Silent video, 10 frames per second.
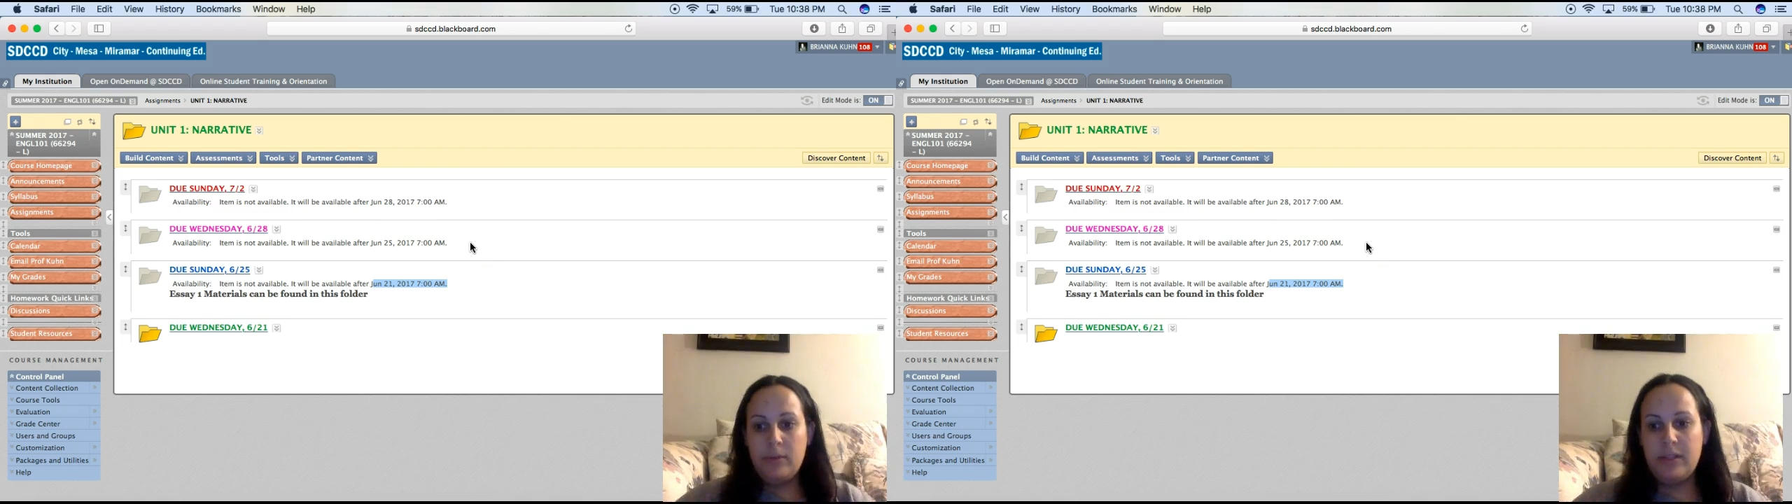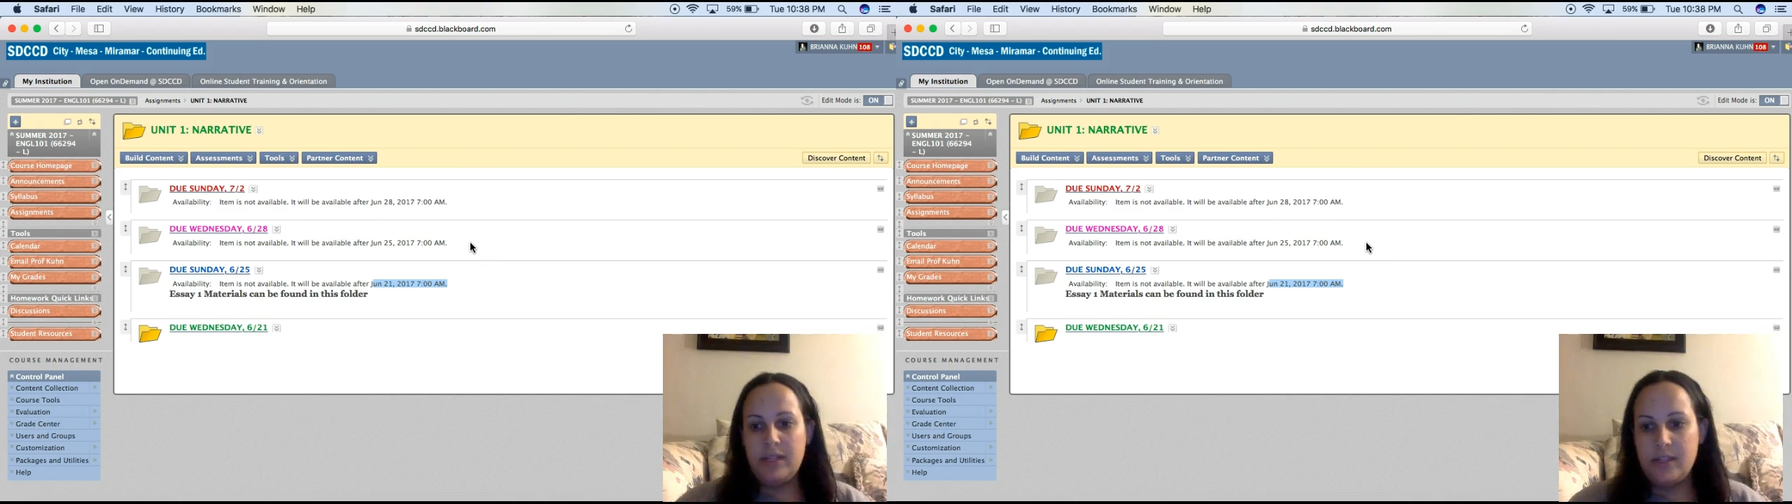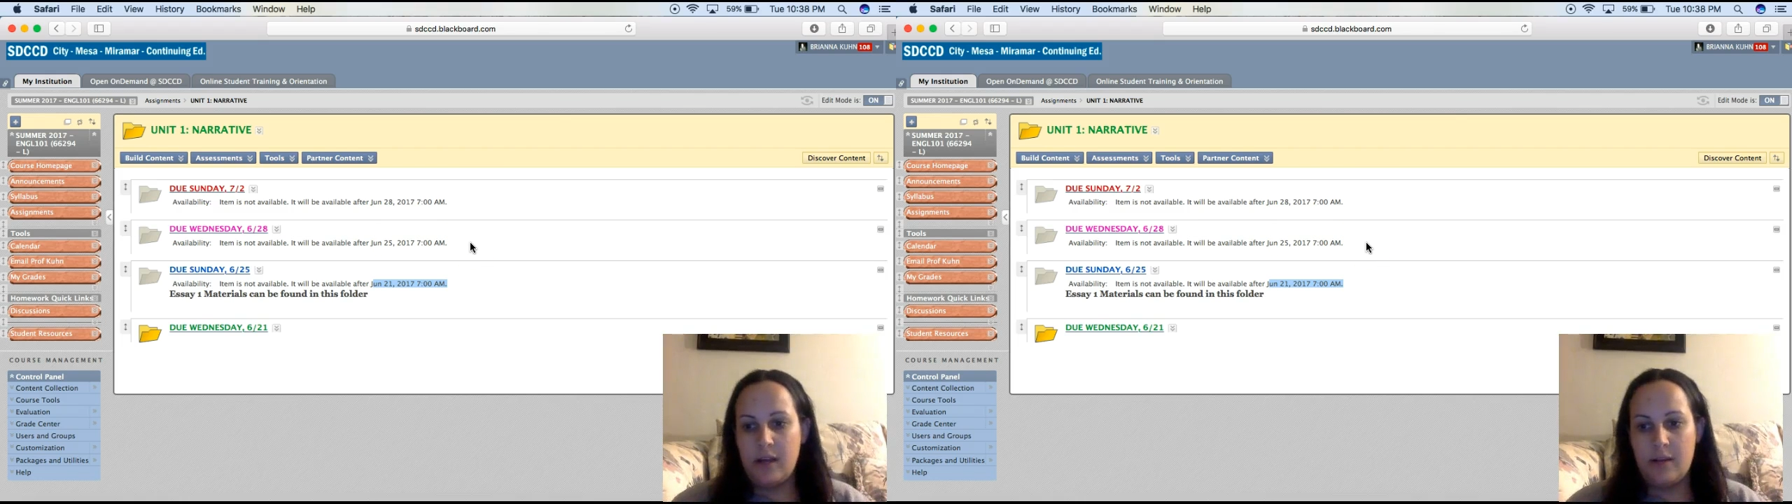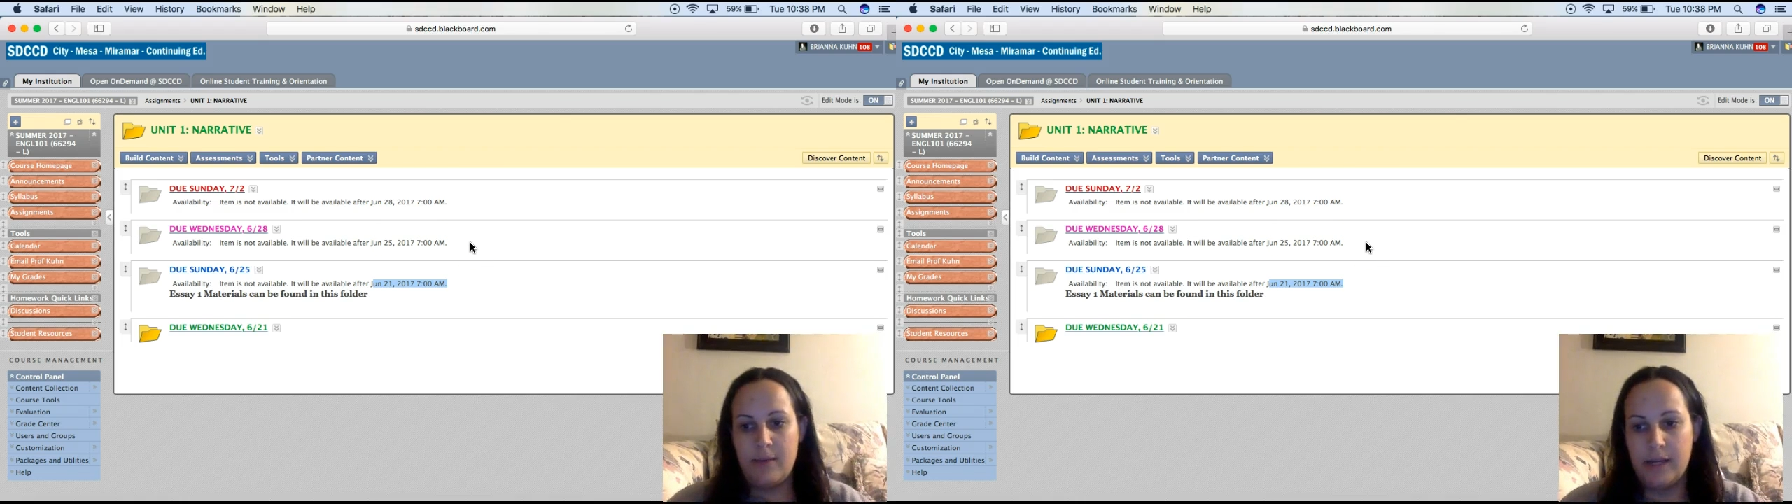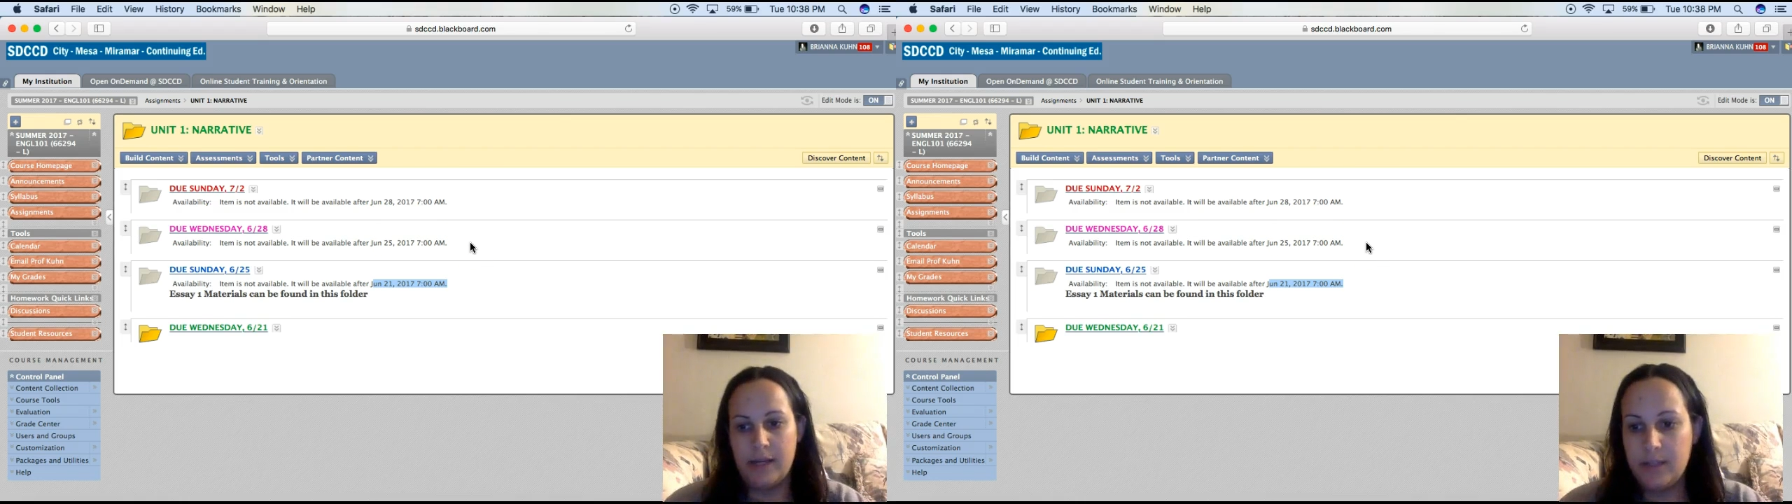release
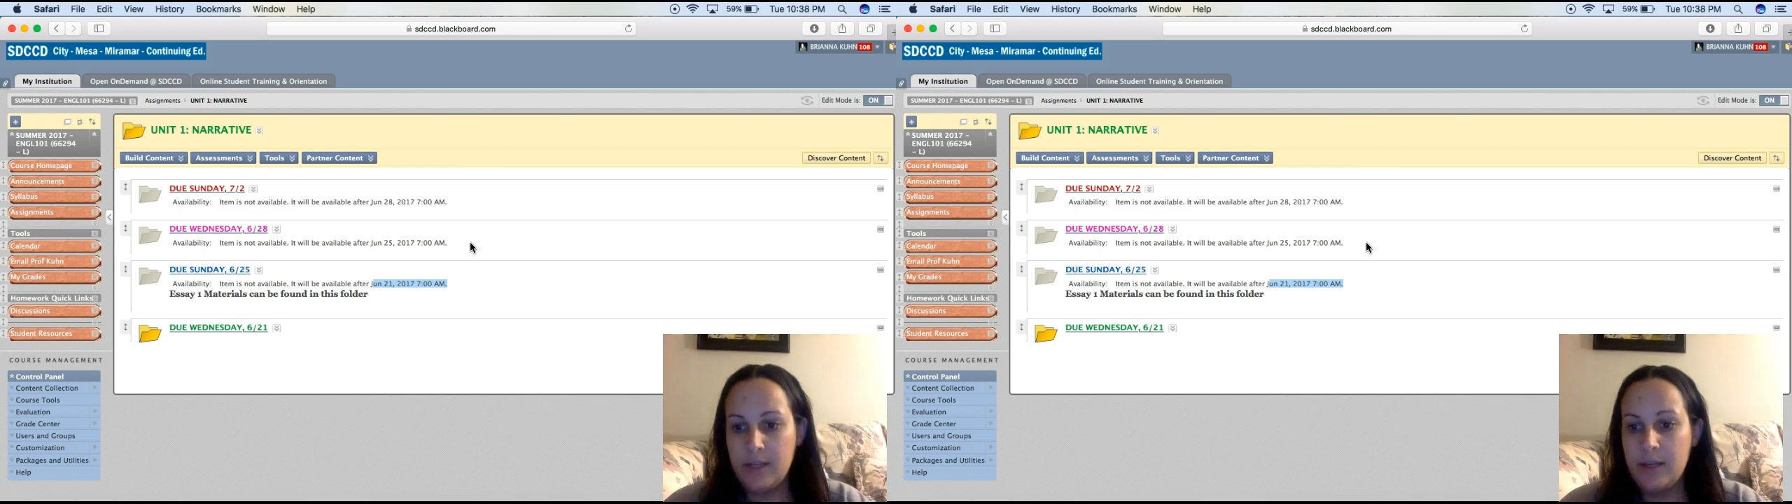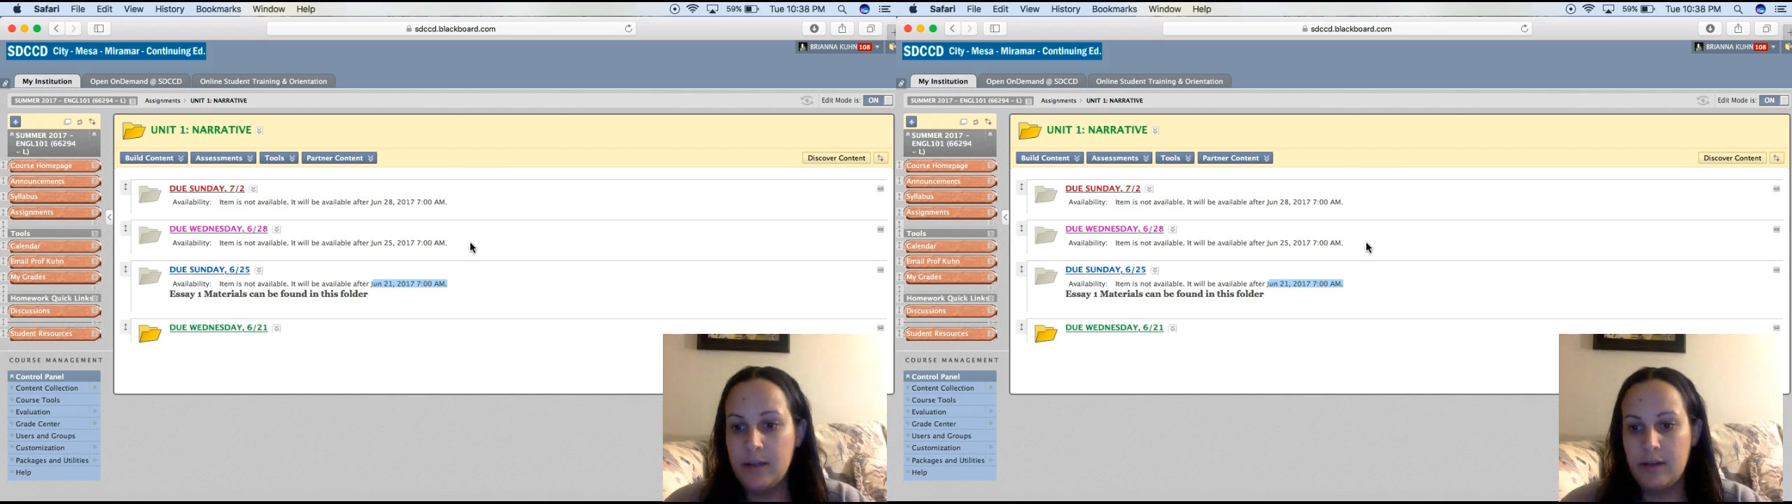automatically,